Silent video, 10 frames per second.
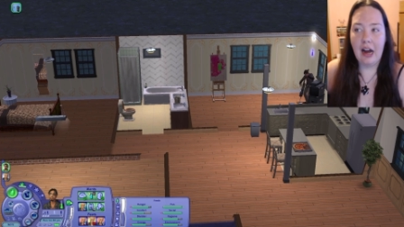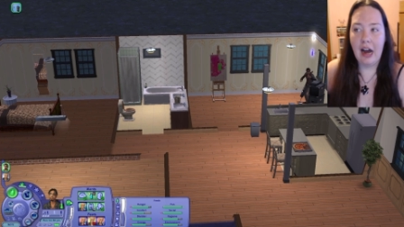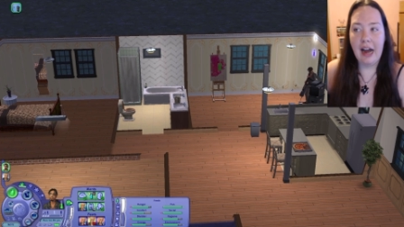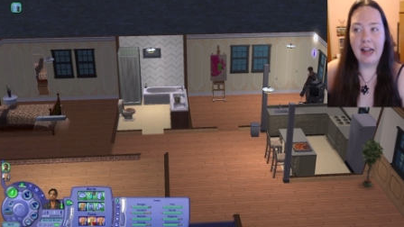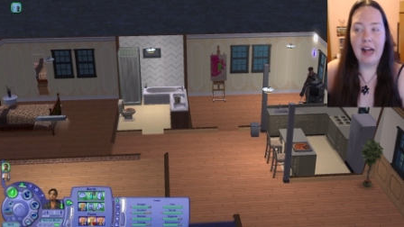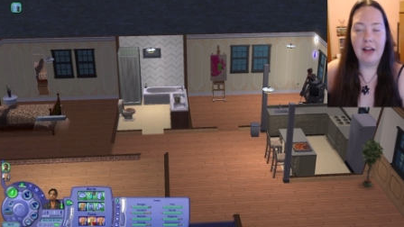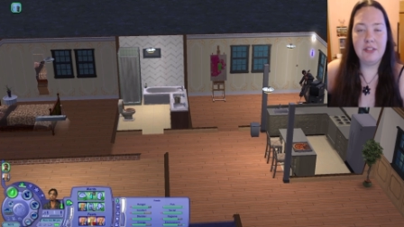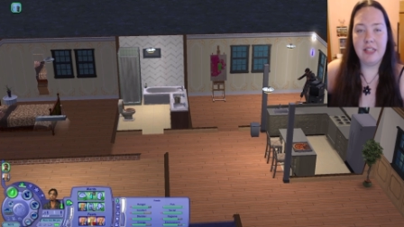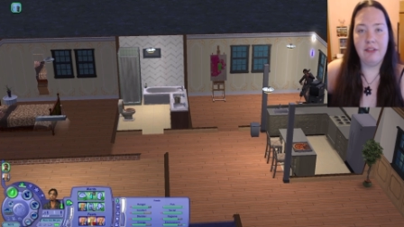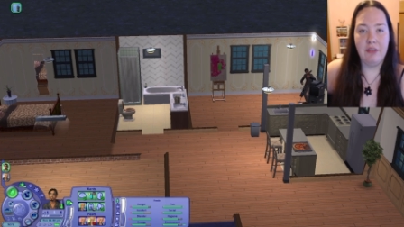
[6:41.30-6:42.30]
I have
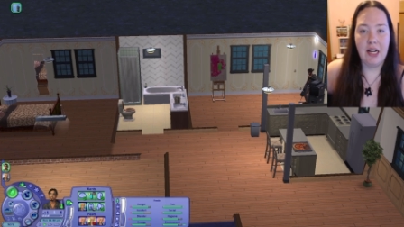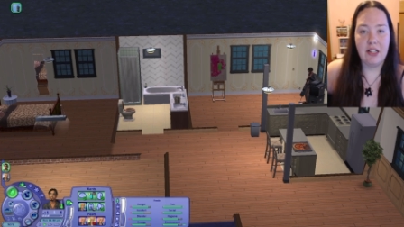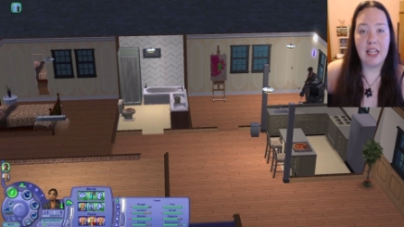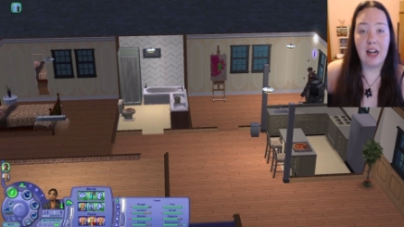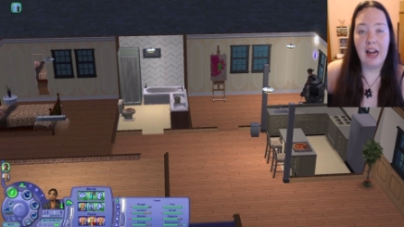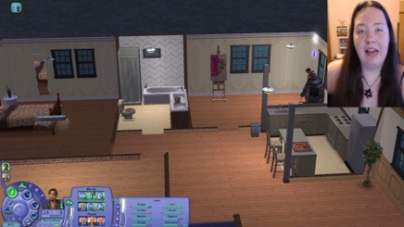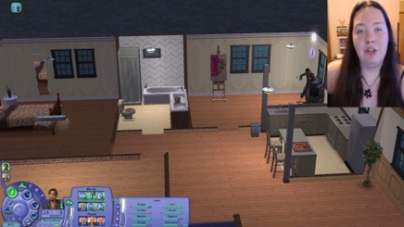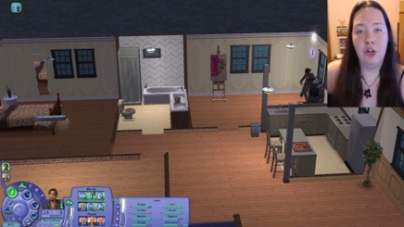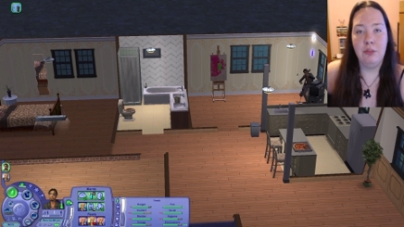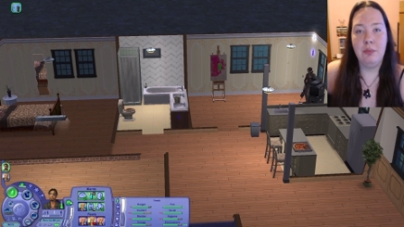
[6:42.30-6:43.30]
save files that I
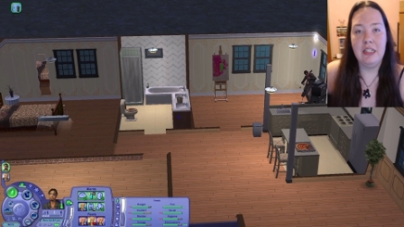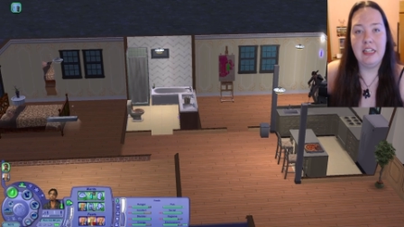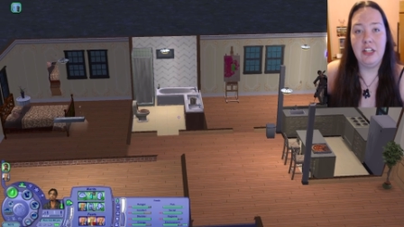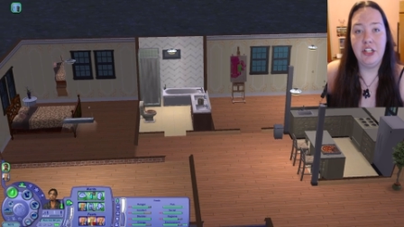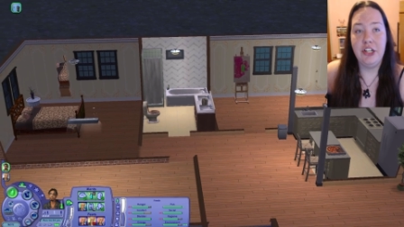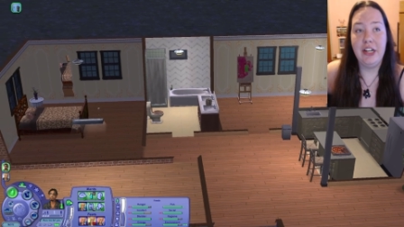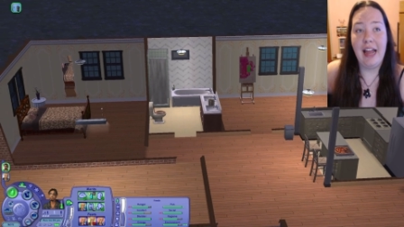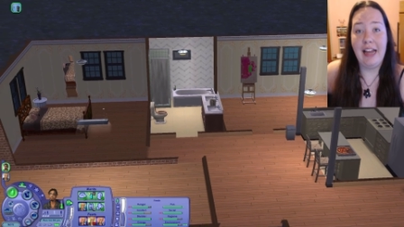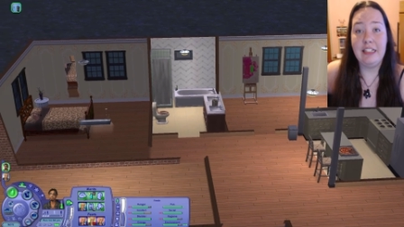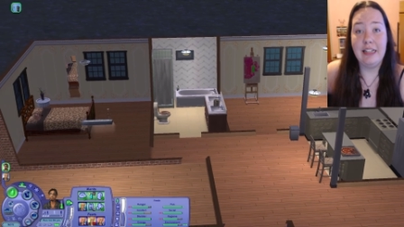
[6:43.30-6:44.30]
haven't opened in a good
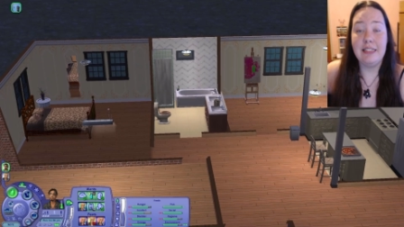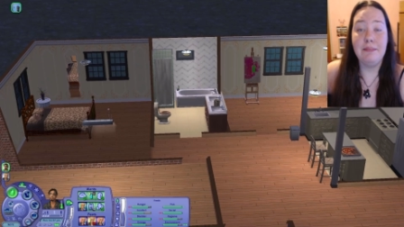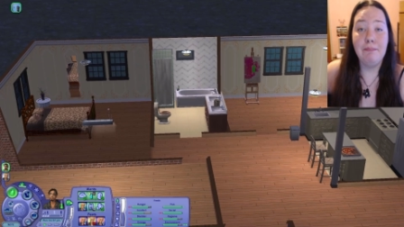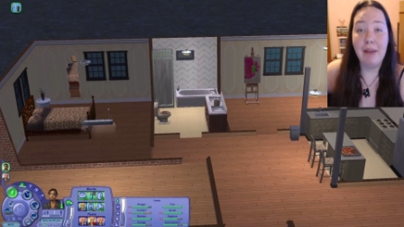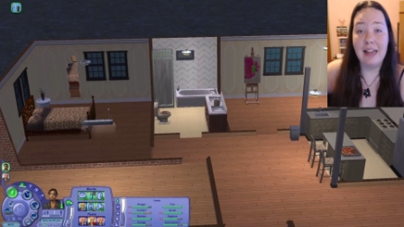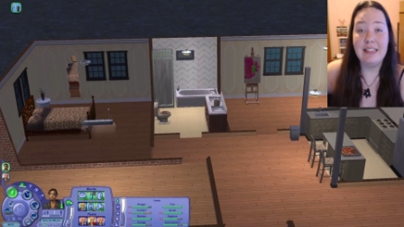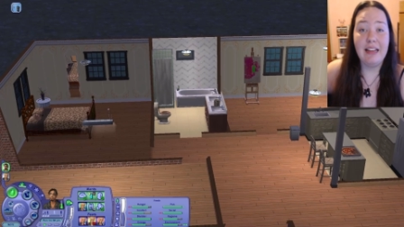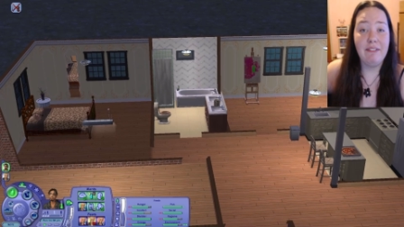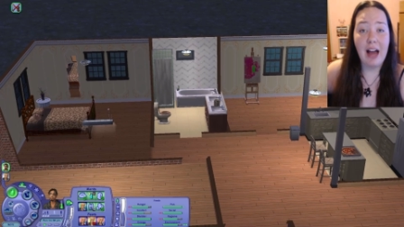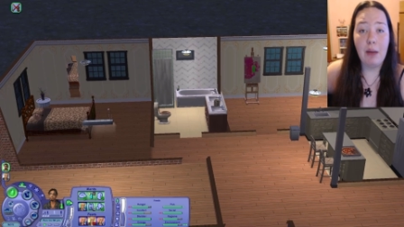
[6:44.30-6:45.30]
8 years, but
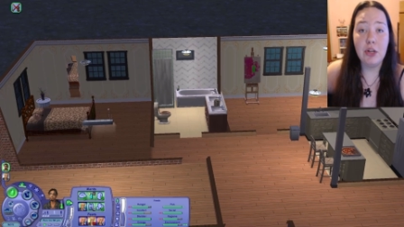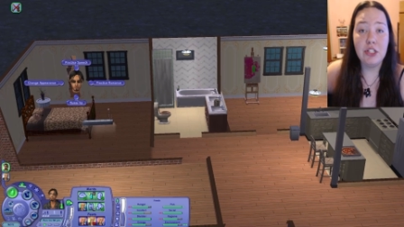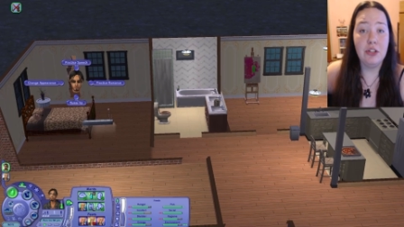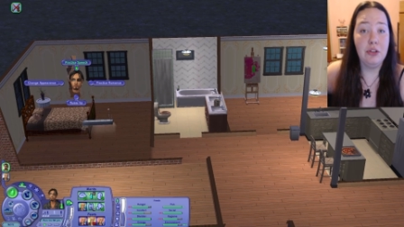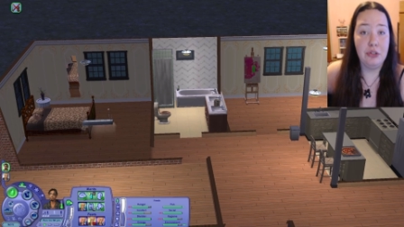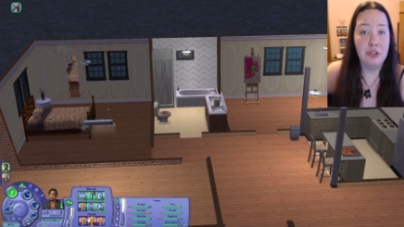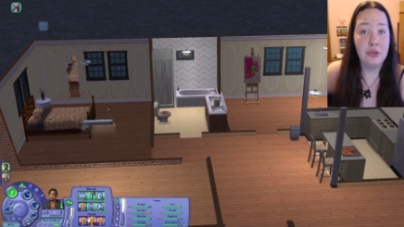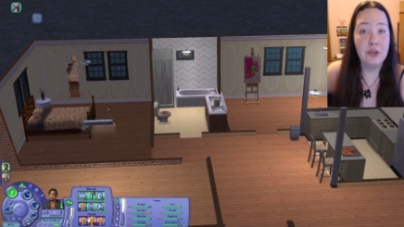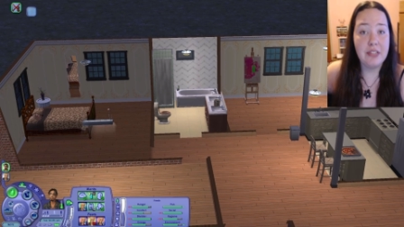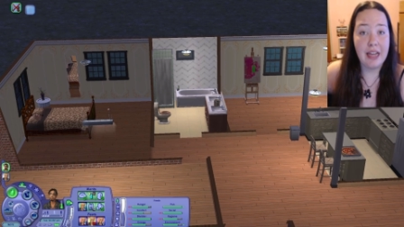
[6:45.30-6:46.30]
if I were to lose
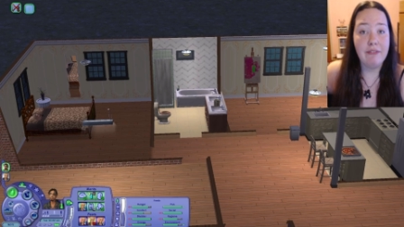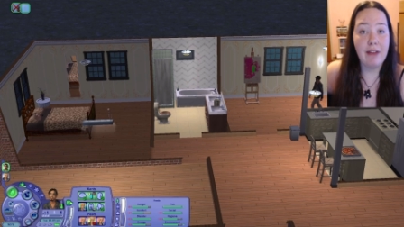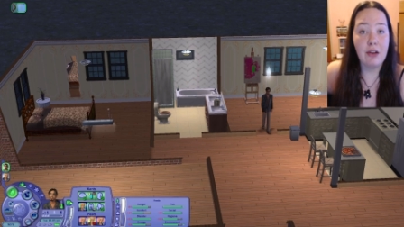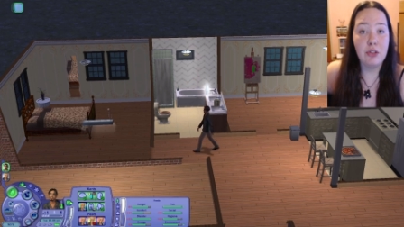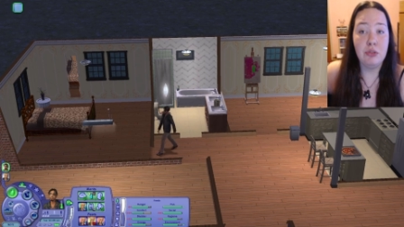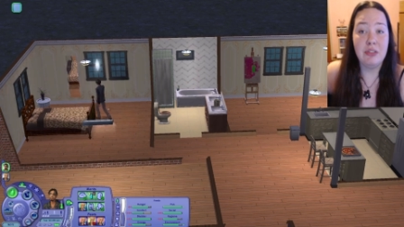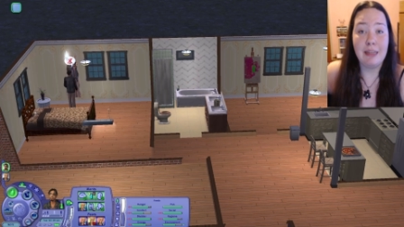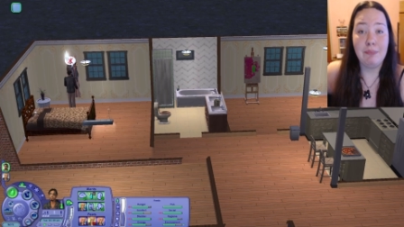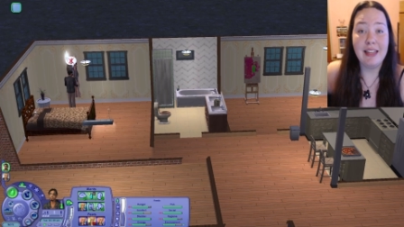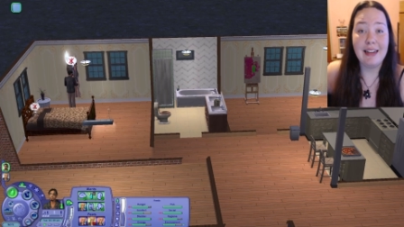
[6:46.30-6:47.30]
those save files to
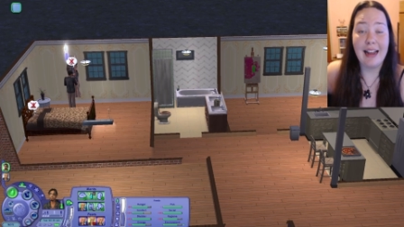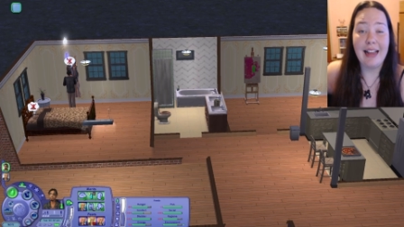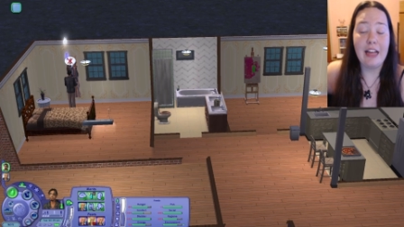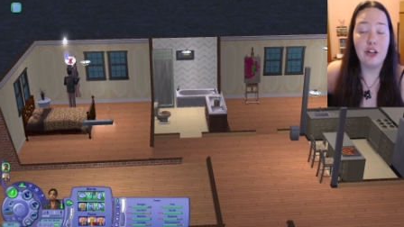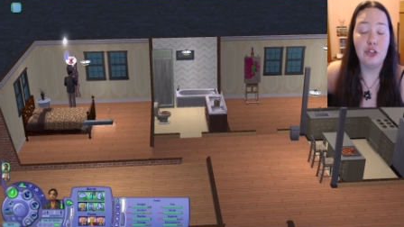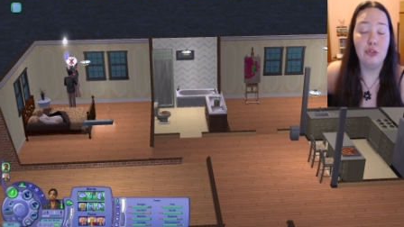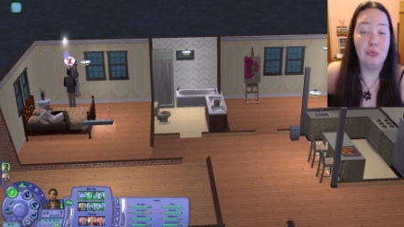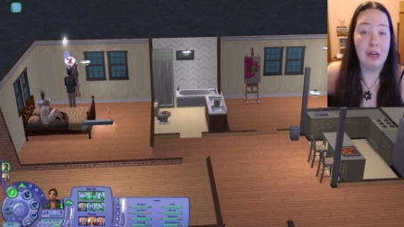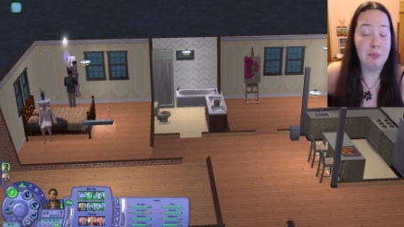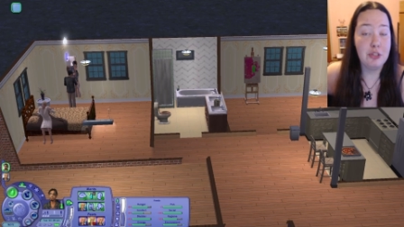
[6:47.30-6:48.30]
something like a
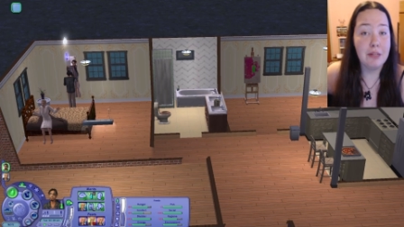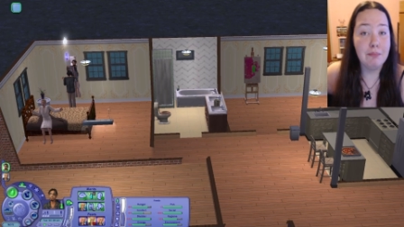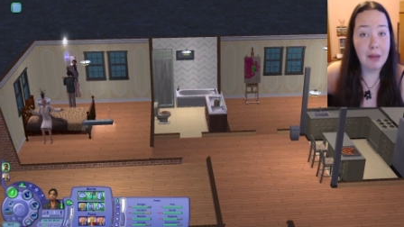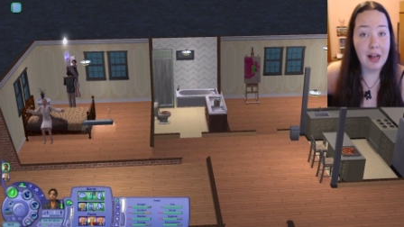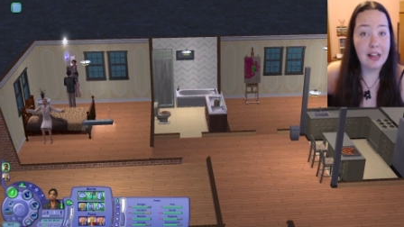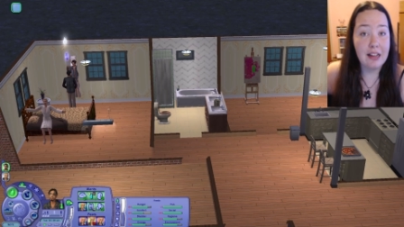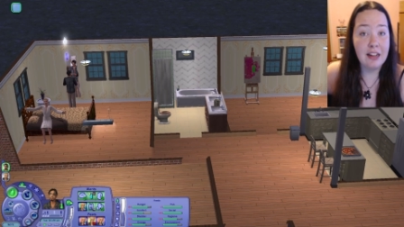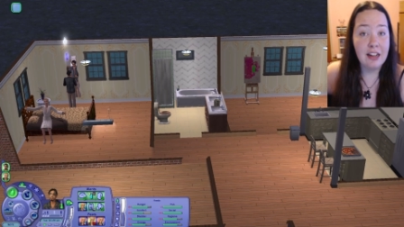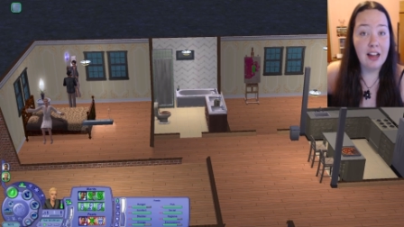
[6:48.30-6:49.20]
corruption bug,